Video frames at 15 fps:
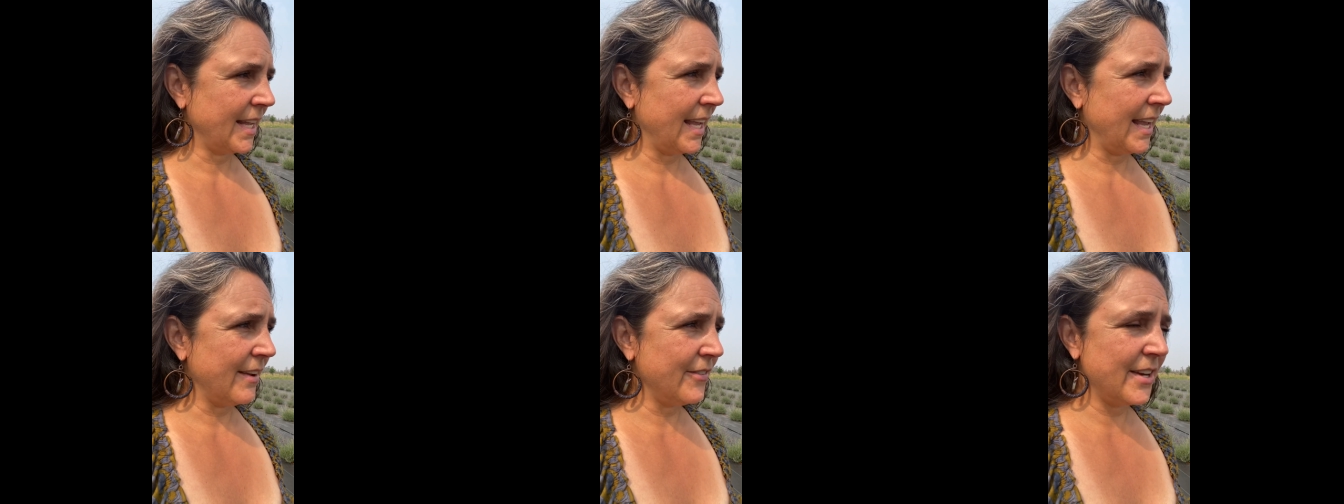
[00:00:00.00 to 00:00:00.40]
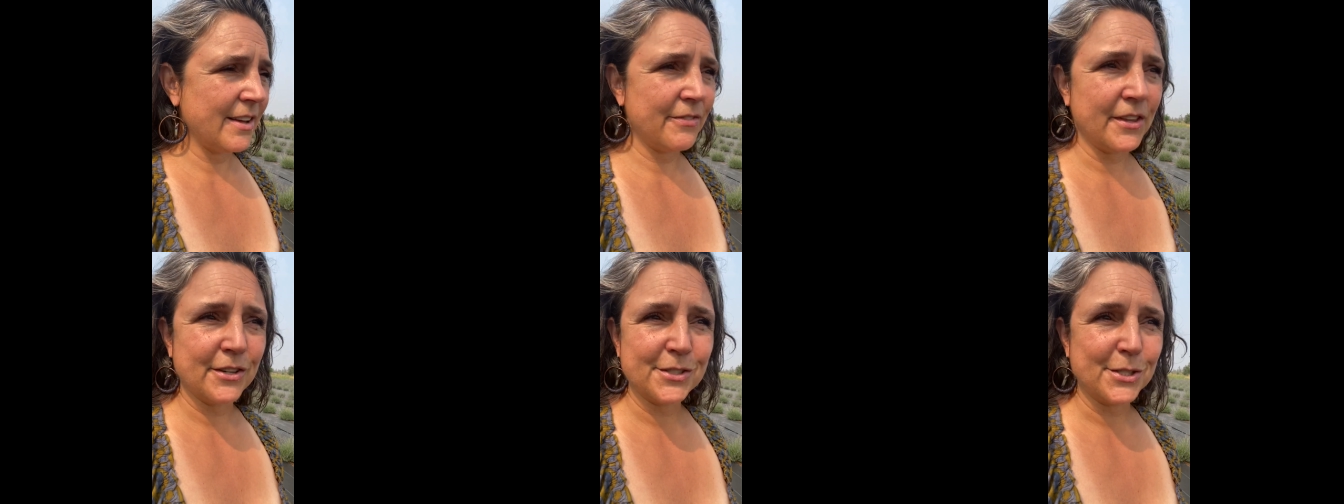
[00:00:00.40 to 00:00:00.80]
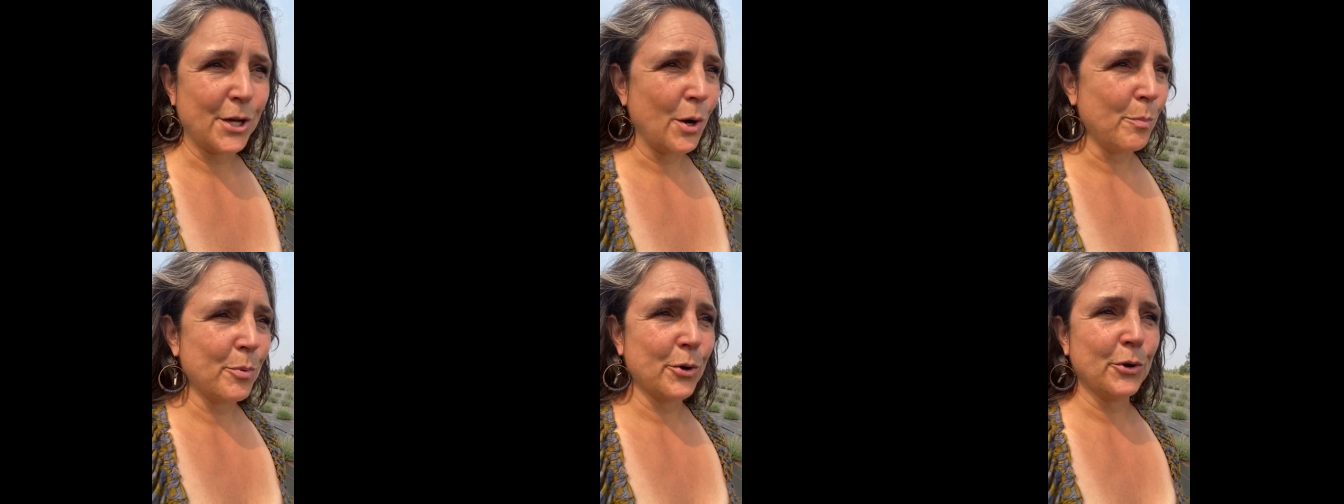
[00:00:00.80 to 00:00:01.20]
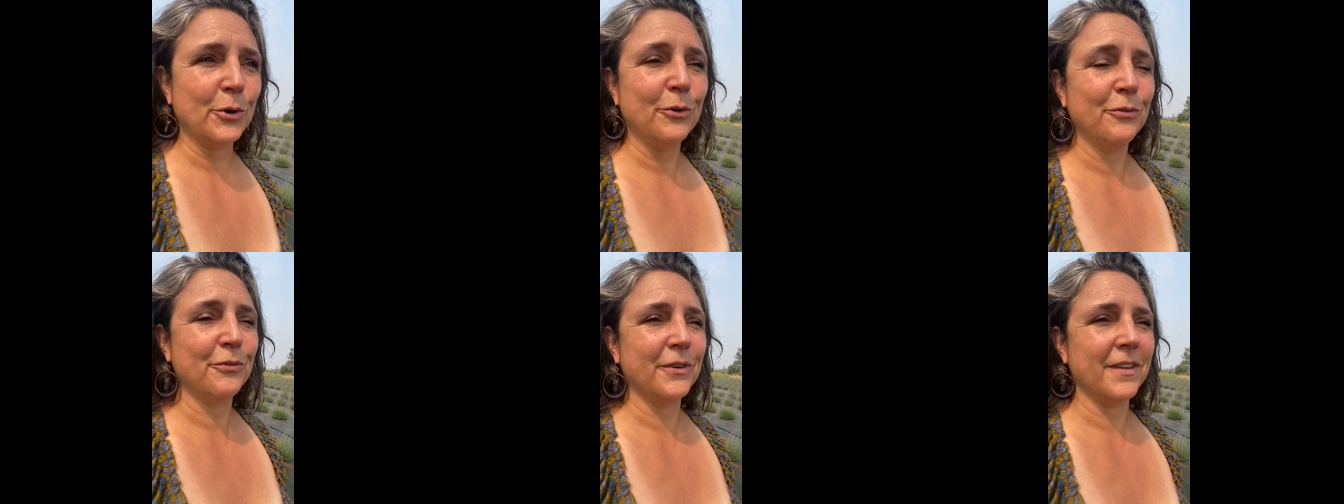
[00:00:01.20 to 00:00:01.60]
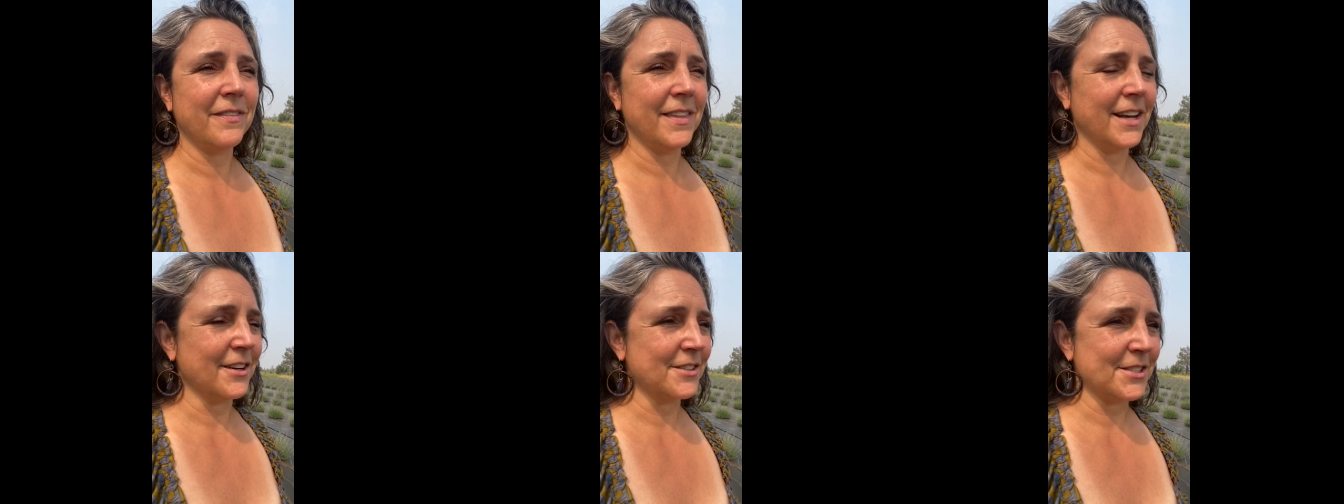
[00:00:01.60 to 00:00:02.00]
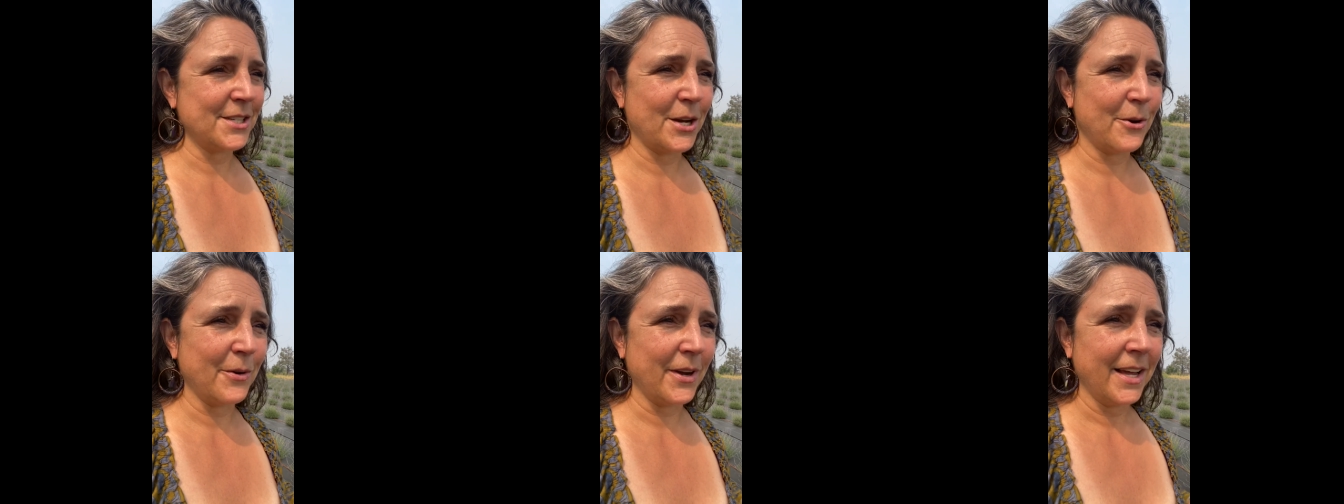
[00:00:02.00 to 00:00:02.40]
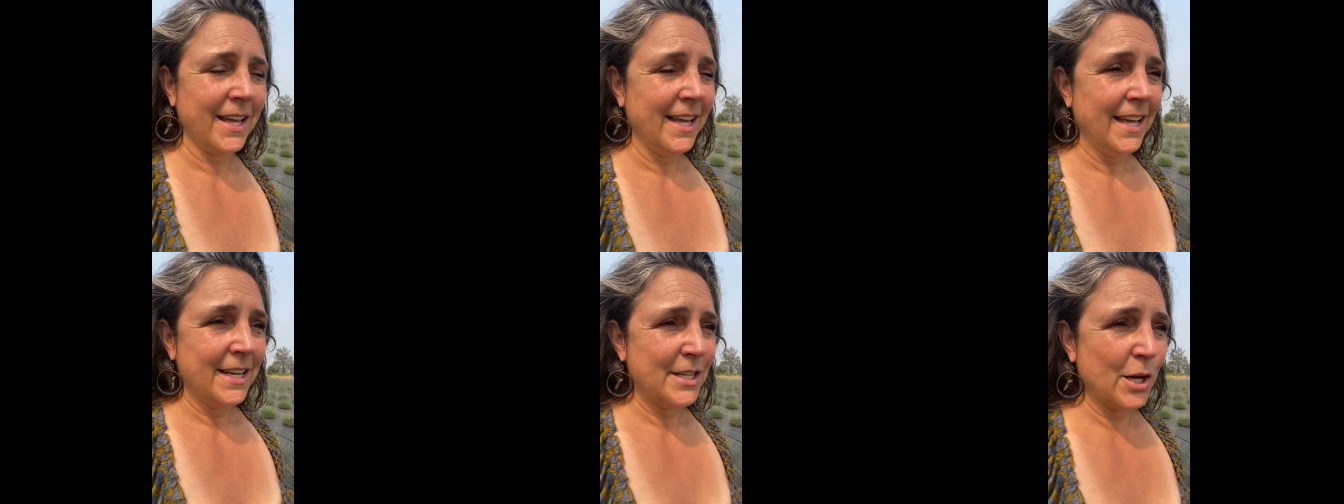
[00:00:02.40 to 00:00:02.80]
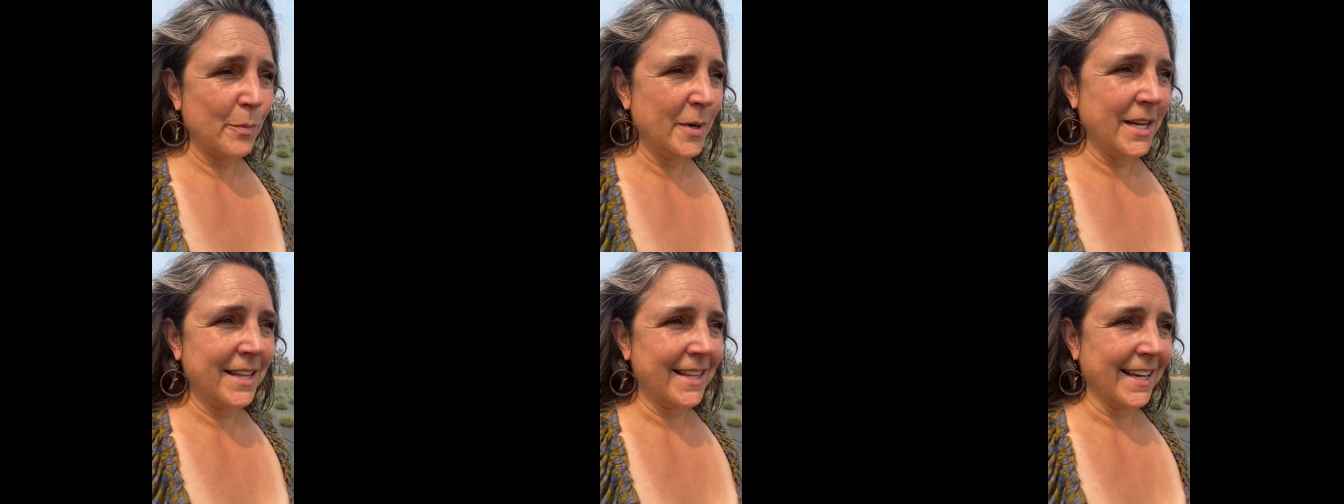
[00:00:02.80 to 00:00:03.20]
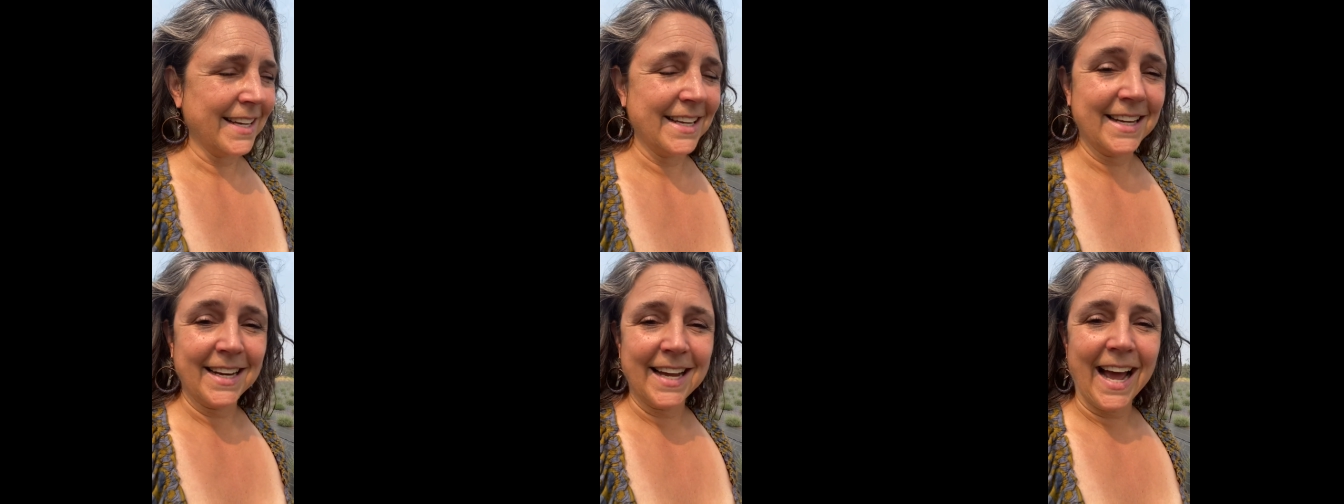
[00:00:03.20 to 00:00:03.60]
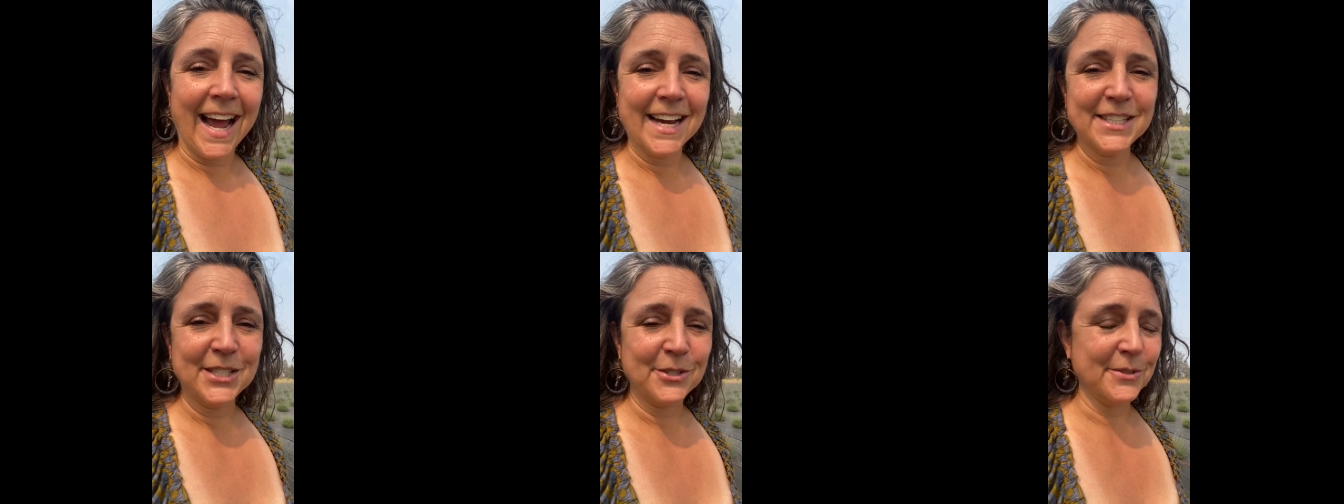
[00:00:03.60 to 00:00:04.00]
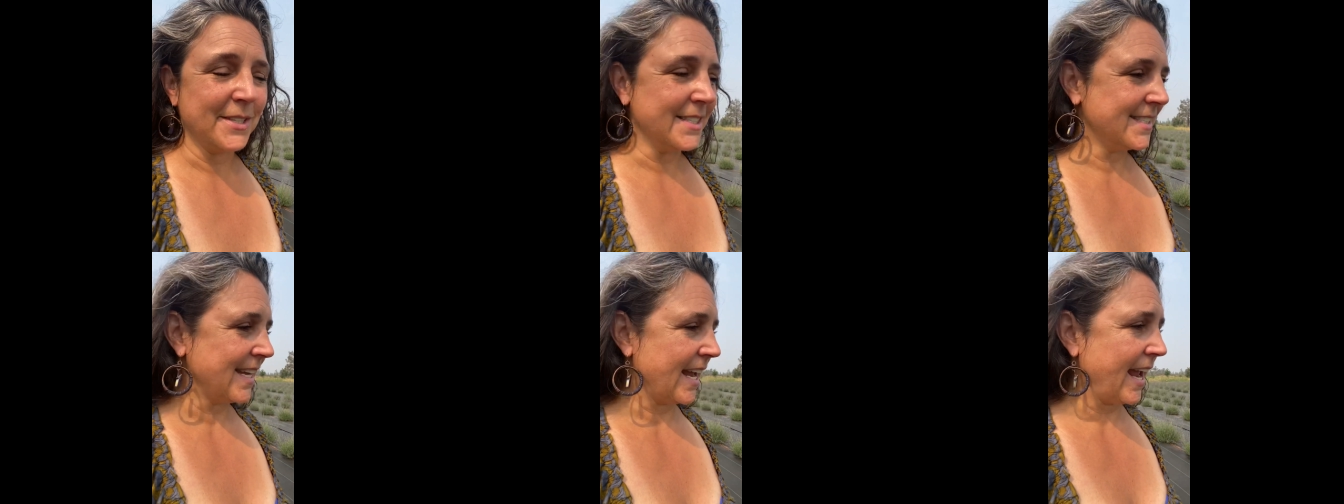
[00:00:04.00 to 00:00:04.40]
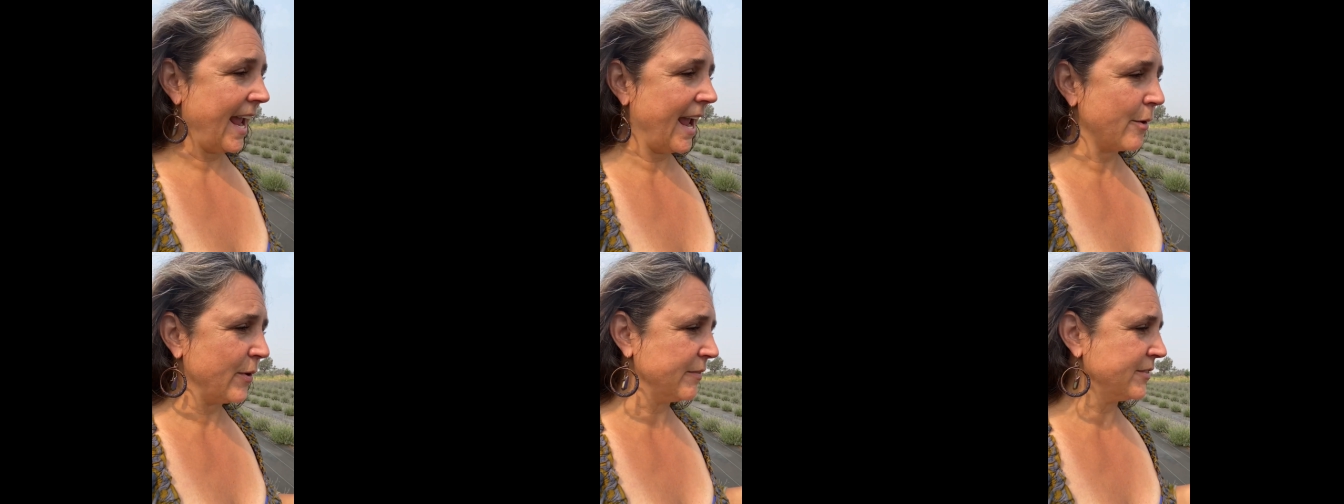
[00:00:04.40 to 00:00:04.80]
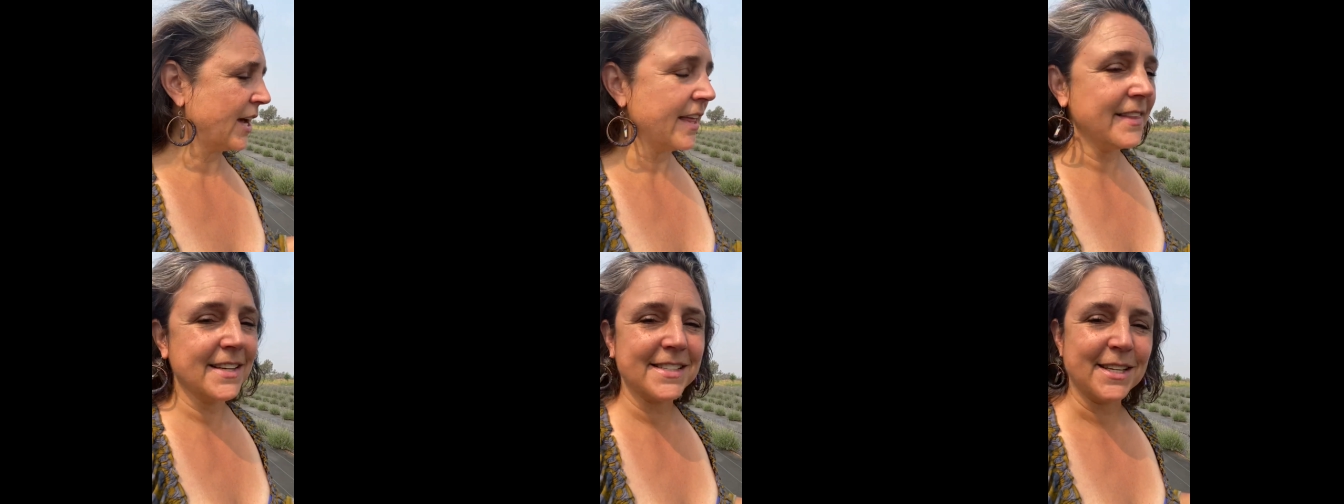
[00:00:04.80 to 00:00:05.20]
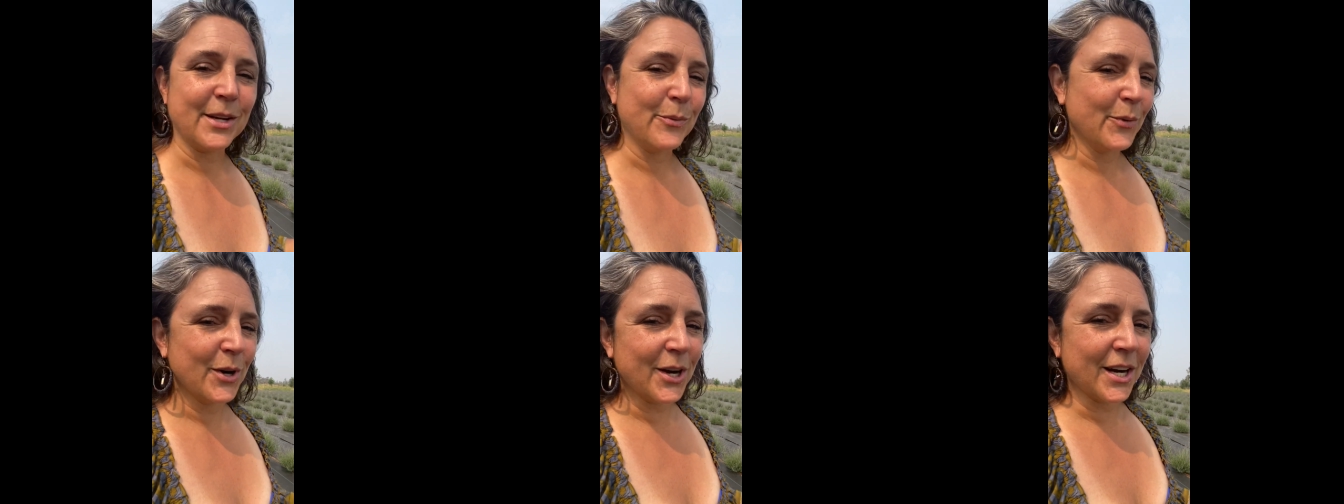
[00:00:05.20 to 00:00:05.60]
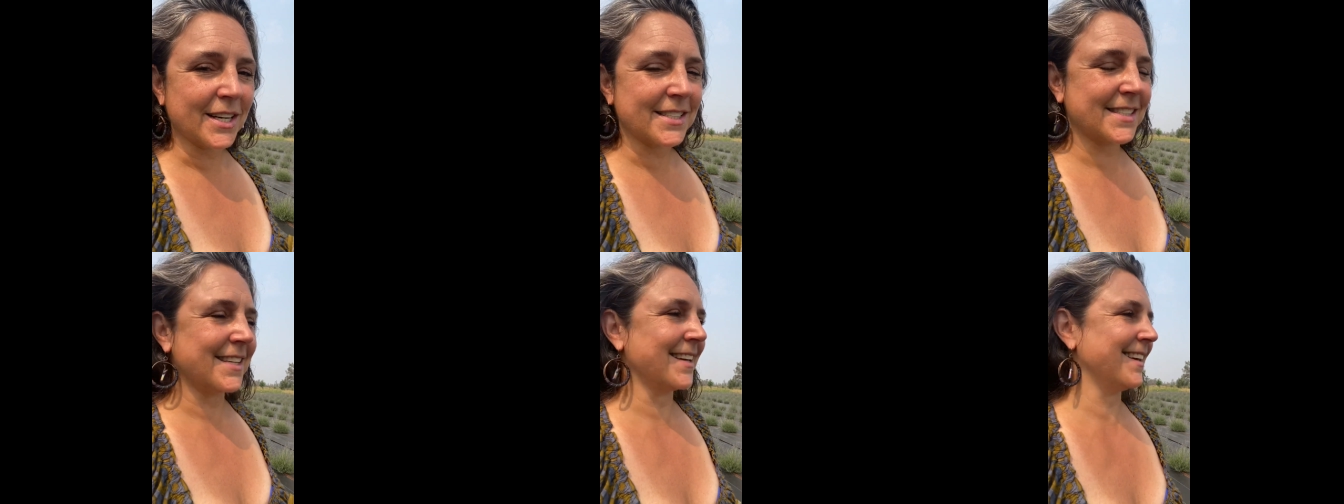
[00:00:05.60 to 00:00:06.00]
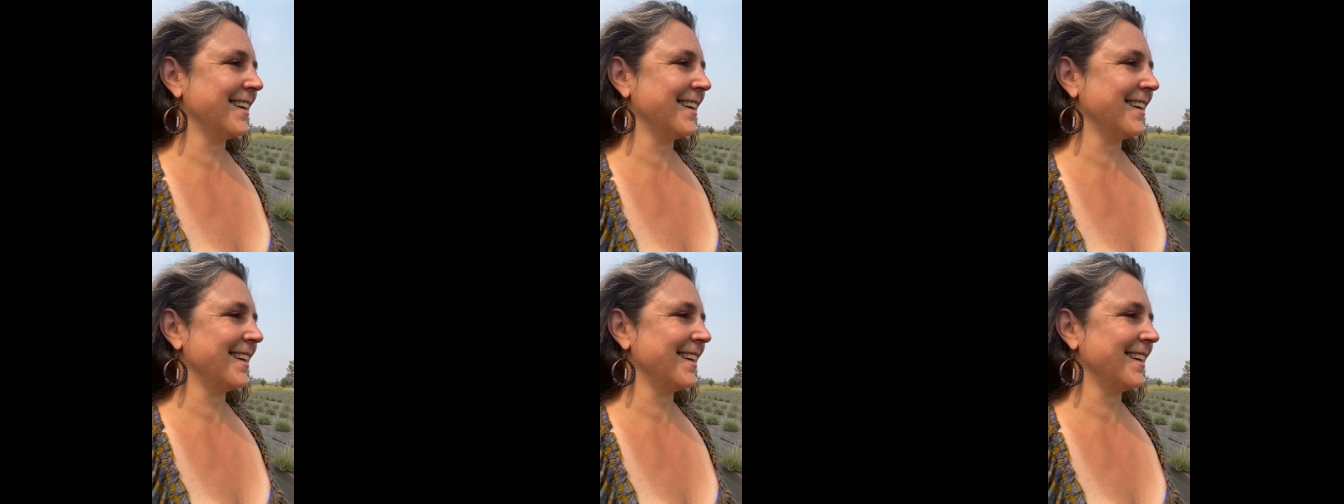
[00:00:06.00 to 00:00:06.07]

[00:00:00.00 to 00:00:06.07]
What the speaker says: Even if there's no proof, if there's nobody that can guide you and say, hey, we've done this and it works.